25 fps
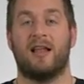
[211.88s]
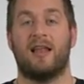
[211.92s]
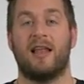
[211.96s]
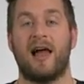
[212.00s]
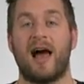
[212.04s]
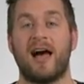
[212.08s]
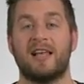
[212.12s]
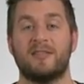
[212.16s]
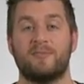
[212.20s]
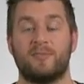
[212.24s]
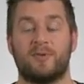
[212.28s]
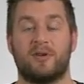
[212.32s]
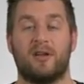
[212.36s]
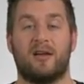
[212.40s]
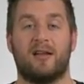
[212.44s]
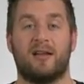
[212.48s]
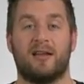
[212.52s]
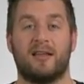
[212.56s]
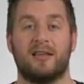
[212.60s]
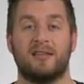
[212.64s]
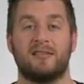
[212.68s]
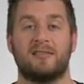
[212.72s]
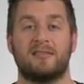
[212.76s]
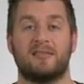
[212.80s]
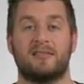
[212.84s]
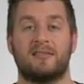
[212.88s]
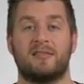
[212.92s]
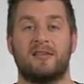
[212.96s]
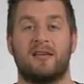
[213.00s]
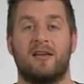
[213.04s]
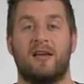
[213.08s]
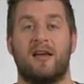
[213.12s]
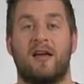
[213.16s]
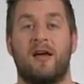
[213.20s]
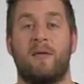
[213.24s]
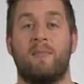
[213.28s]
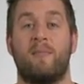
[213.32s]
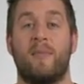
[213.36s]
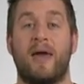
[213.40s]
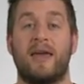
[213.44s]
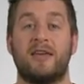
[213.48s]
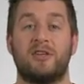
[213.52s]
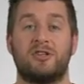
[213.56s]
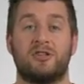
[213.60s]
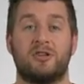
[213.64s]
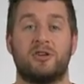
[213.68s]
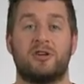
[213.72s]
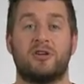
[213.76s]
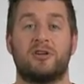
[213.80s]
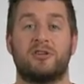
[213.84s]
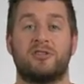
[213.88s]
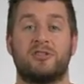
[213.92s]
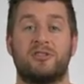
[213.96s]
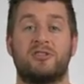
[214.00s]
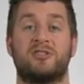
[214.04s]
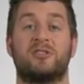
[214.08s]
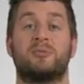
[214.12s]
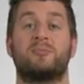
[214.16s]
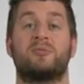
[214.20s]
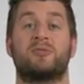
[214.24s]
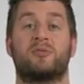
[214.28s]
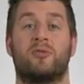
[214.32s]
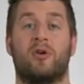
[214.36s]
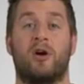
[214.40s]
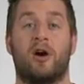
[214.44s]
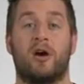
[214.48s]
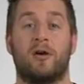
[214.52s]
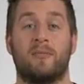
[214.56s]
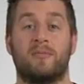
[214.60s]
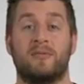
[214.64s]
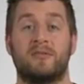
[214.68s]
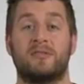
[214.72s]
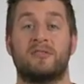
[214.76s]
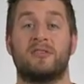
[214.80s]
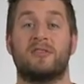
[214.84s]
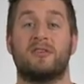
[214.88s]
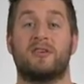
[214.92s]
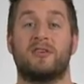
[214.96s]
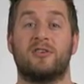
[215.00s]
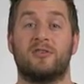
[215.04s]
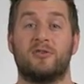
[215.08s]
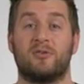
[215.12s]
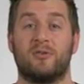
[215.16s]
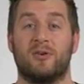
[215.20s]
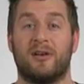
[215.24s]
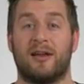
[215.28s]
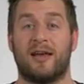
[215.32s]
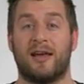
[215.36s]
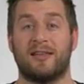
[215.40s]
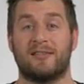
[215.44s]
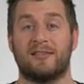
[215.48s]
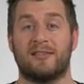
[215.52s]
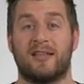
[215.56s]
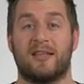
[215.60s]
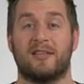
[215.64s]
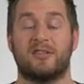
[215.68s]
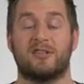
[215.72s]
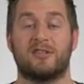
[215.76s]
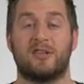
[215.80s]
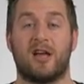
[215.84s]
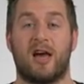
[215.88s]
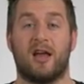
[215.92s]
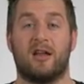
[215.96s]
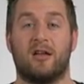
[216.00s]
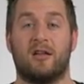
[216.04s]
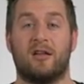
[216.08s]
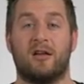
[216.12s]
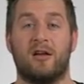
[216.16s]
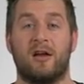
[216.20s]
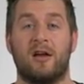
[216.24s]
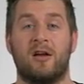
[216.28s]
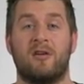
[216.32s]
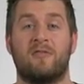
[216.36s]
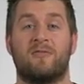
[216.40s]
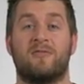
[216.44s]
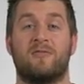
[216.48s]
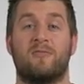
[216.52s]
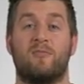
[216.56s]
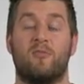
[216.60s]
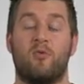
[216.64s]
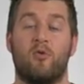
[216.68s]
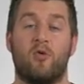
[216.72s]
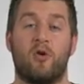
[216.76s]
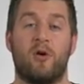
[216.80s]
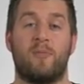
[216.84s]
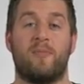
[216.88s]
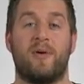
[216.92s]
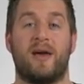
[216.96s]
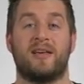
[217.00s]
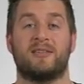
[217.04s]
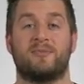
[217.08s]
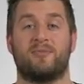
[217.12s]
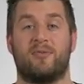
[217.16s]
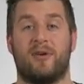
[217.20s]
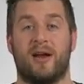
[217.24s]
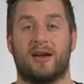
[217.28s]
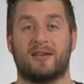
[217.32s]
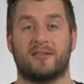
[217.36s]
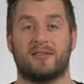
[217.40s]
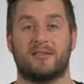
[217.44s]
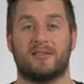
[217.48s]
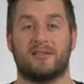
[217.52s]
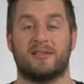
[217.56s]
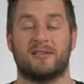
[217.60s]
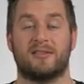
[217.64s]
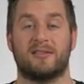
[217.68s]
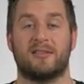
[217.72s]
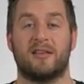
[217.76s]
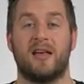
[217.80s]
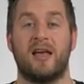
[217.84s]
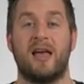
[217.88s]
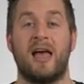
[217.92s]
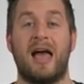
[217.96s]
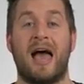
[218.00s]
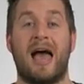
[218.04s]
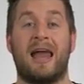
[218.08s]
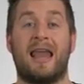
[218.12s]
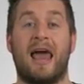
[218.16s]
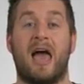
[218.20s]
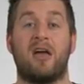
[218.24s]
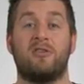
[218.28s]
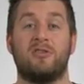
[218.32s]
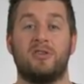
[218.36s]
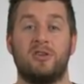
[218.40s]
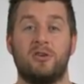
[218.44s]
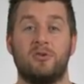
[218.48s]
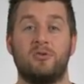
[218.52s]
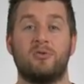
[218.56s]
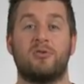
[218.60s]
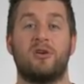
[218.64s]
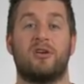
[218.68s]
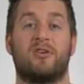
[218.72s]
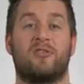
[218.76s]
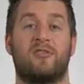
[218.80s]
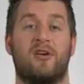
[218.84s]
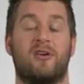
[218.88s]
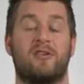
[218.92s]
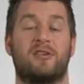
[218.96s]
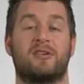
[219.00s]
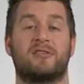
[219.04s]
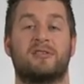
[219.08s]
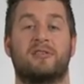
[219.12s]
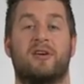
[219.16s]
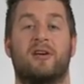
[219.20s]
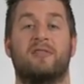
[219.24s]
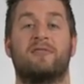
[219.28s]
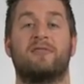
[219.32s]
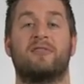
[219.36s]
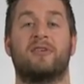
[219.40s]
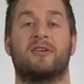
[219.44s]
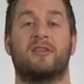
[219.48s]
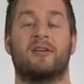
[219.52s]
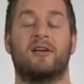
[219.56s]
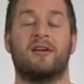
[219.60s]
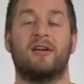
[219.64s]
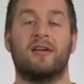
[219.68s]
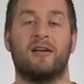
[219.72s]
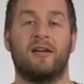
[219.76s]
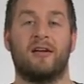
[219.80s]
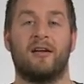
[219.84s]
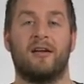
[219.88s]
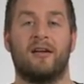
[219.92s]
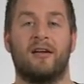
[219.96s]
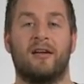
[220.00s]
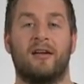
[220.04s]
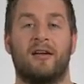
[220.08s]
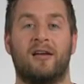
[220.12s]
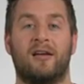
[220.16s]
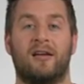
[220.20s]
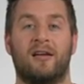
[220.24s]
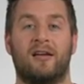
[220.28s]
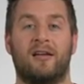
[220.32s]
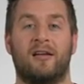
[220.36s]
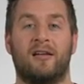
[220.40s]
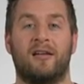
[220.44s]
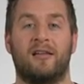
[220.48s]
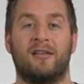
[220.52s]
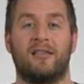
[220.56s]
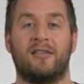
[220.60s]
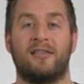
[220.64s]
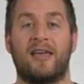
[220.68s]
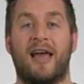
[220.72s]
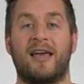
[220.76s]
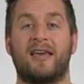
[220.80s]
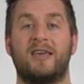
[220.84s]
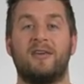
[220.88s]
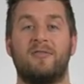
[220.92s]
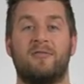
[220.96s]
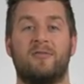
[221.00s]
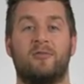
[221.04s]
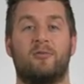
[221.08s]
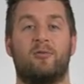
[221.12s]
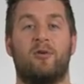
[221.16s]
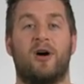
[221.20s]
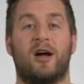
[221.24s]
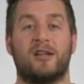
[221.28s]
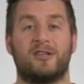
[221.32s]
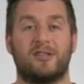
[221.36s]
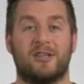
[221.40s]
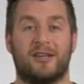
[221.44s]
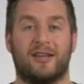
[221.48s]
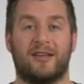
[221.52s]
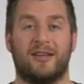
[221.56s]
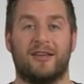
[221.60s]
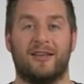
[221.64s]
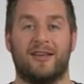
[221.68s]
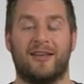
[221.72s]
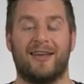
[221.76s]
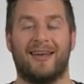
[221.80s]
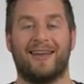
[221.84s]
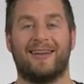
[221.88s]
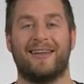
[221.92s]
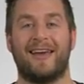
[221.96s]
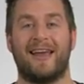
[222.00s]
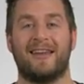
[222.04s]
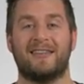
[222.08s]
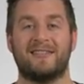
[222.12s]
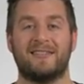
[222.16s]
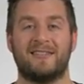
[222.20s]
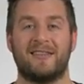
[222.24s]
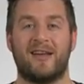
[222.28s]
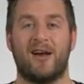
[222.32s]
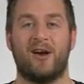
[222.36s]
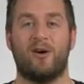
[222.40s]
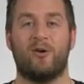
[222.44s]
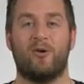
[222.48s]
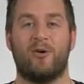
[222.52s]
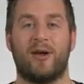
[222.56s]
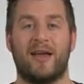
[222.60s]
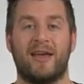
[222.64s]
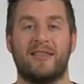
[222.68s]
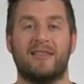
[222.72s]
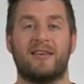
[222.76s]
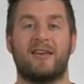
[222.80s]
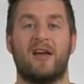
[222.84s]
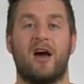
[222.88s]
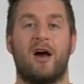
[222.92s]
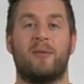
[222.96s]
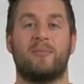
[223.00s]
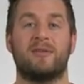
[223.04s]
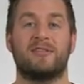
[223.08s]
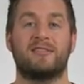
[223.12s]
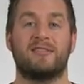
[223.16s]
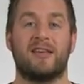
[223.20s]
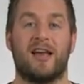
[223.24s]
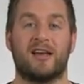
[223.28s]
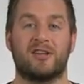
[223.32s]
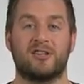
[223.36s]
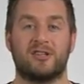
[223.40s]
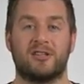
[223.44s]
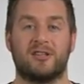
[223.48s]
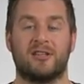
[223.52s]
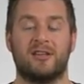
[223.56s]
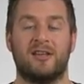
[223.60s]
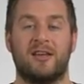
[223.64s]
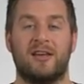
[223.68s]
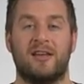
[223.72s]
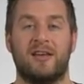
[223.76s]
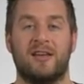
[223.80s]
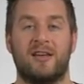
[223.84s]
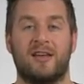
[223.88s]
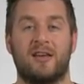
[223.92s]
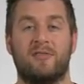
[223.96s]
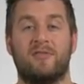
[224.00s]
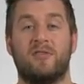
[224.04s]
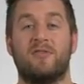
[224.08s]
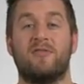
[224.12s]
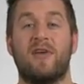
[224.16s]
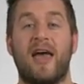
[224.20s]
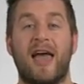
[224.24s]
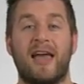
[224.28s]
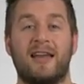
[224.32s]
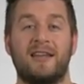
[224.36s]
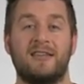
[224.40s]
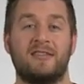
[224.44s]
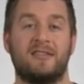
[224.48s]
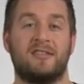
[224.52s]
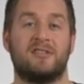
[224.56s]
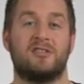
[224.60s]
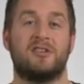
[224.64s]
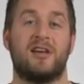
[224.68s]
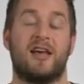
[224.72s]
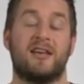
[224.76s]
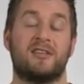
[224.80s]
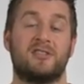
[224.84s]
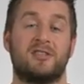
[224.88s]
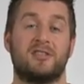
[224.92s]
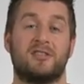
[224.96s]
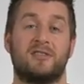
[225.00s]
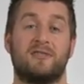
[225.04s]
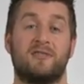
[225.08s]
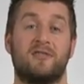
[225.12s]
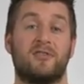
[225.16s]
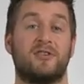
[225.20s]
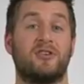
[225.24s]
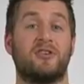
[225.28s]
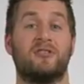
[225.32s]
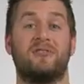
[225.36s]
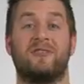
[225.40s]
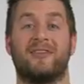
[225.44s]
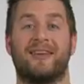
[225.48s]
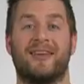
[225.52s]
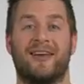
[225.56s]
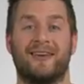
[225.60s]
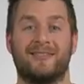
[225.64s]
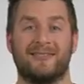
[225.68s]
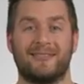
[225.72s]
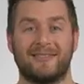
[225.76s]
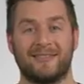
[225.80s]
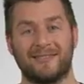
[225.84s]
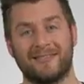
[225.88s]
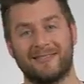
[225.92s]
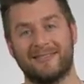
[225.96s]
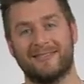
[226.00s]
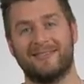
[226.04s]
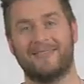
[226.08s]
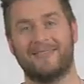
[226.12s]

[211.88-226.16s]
Last but not least, make sure to subscribe to the Google AdSense channel for more best practices and how you can grow your site further. Thank you for watching, and let us know in the comment section if you have any suggestions for new videos.